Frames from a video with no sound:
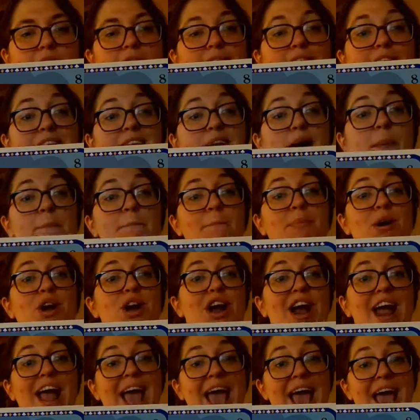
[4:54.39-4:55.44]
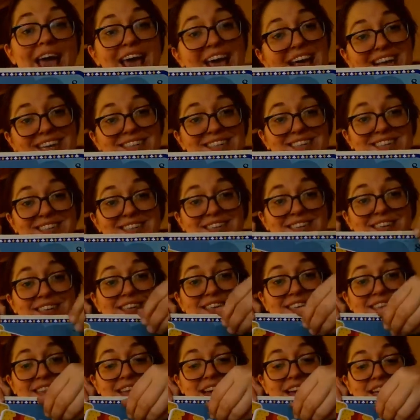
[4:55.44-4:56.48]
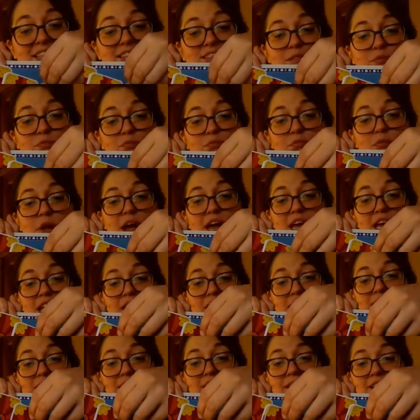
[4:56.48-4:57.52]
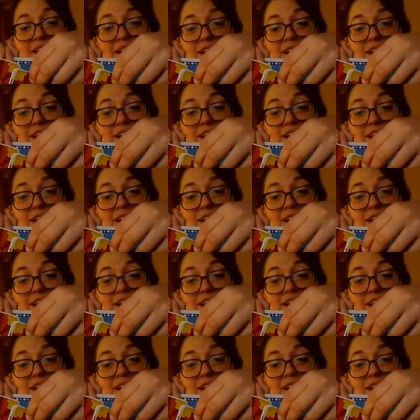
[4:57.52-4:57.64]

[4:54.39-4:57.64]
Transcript: Number eight. That's right.